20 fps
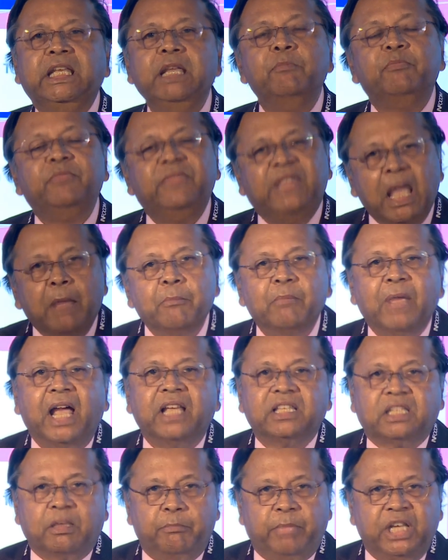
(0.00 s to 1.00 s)
keep them
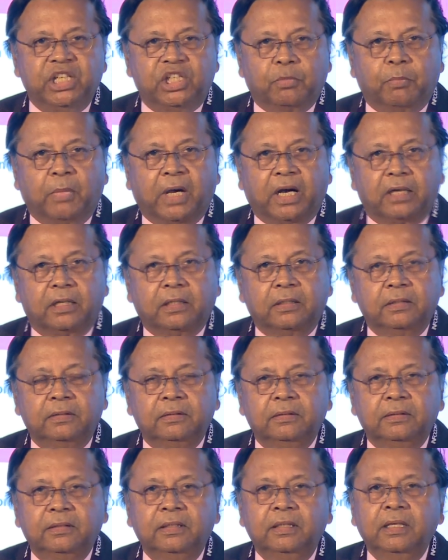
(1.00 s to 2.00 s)
as a benchmark.
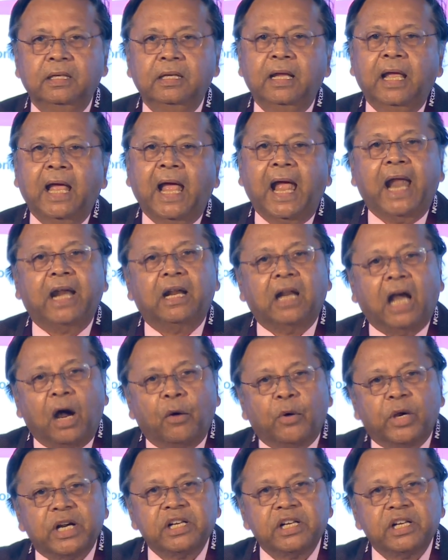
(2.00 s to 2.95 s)
And